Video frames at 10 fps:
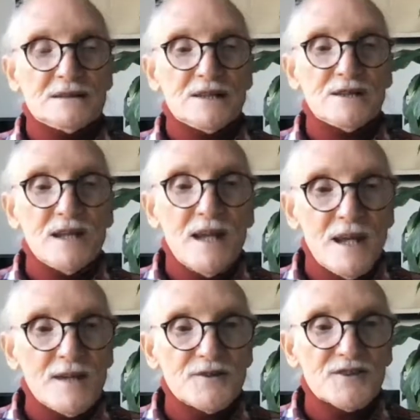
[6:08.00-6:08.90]

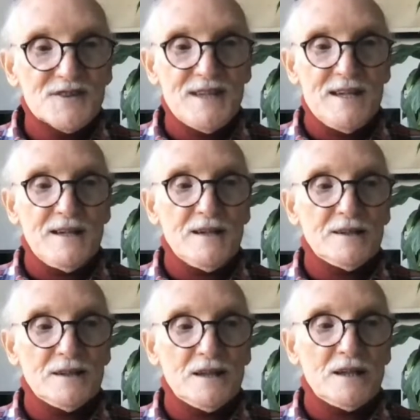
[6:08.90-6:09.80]
THC
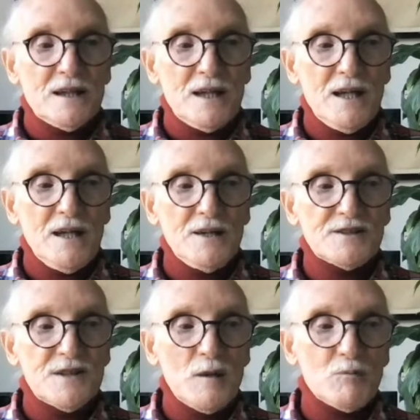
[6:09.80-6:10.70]
is
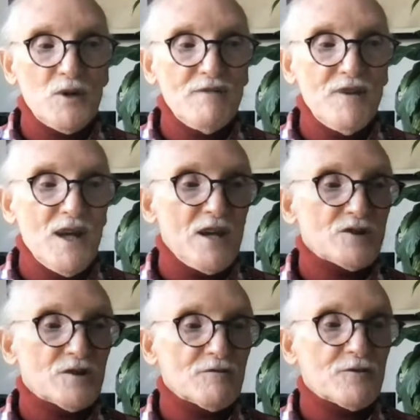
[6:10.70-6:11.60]
the
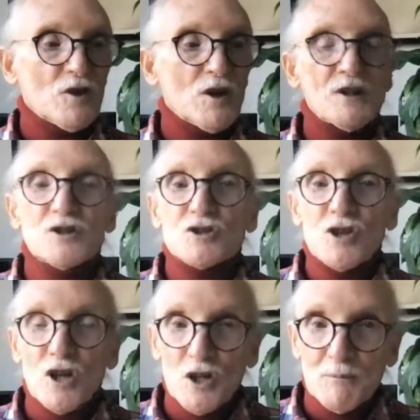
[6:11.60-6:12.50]
abbreviation for
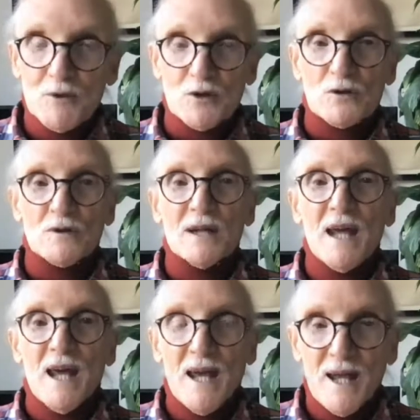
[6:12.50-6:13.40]
terminal
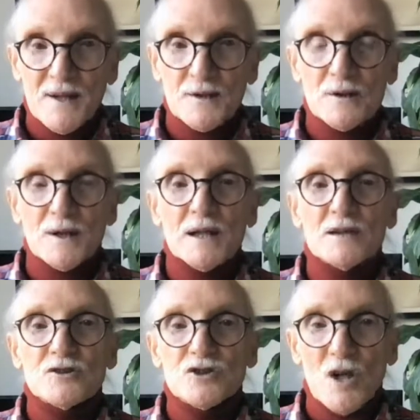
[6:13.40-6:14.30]
handling
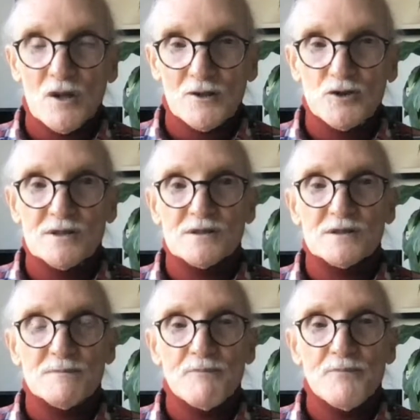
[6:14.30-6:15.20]
charges.
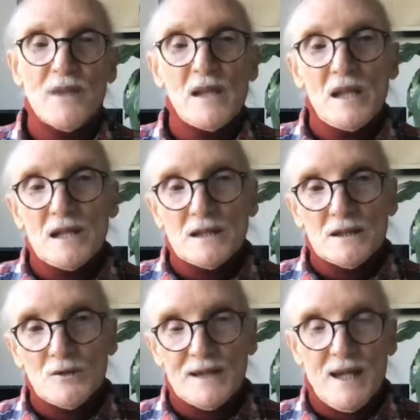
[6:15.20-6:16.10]

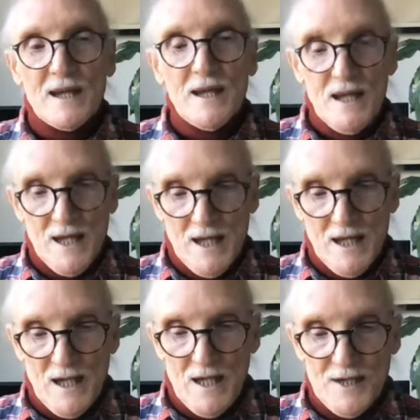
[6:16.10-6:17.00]
Okay,
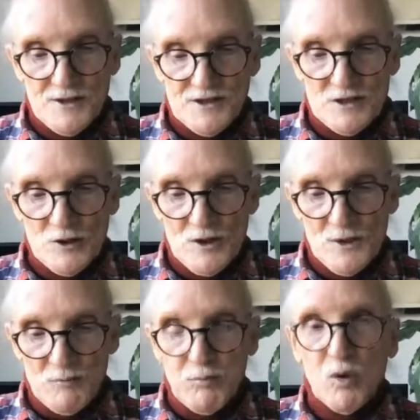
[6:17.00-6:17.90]
let us look at a
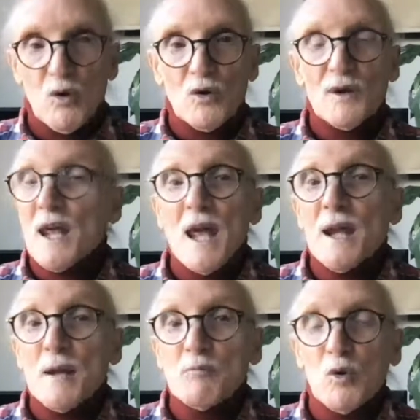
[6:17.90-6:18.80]
port,
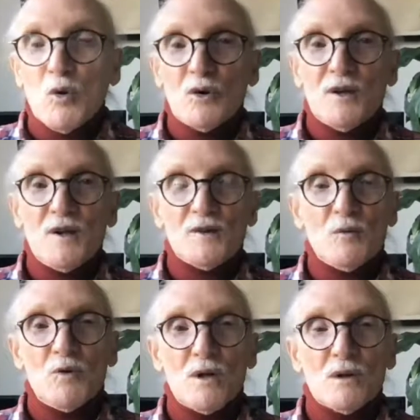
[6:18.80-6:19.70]
any port in the
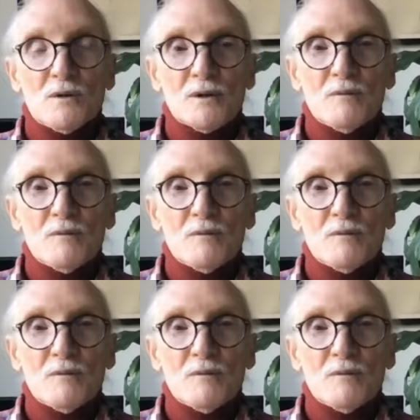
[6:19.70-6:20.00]
world,